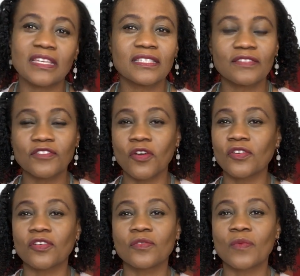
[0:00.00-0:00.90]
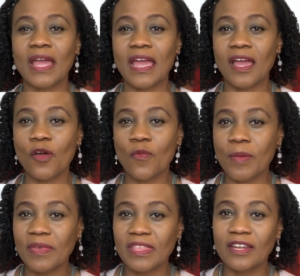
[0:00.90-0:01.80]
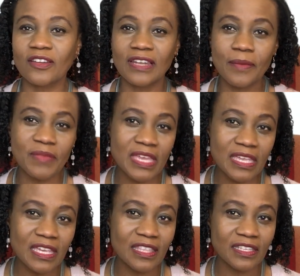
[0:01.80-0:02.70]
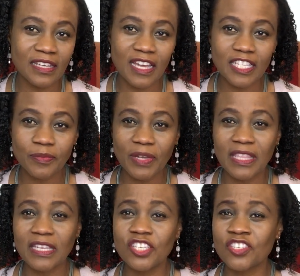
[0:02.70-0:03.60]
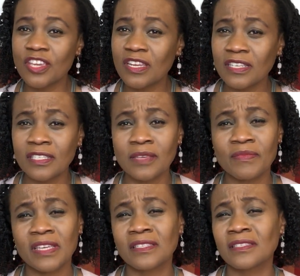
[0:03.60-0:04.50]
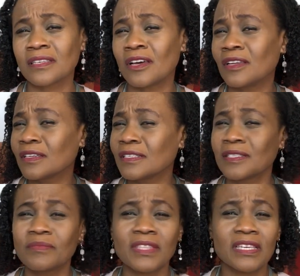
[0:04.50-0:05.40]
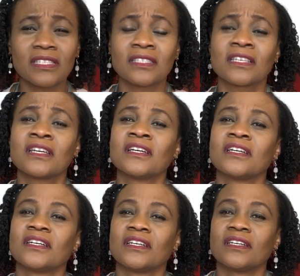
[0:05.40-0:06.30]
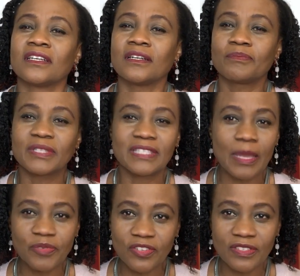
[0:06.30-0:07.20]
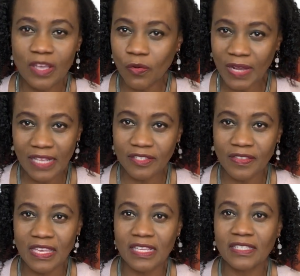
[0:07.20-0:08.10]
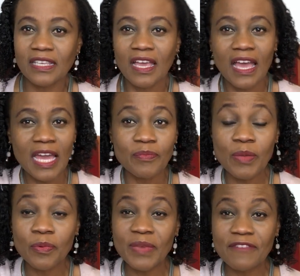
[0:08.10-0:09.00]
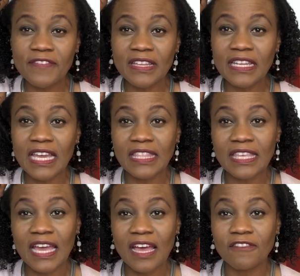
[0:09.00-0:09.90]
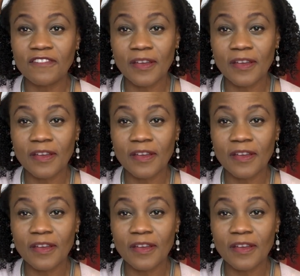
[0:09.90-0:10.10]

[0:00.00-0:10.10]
have gone on where women that look like me in the diaspora, there's shadism, there's colorism, there's perceptions, there are all kinds of things, and people may feel like they have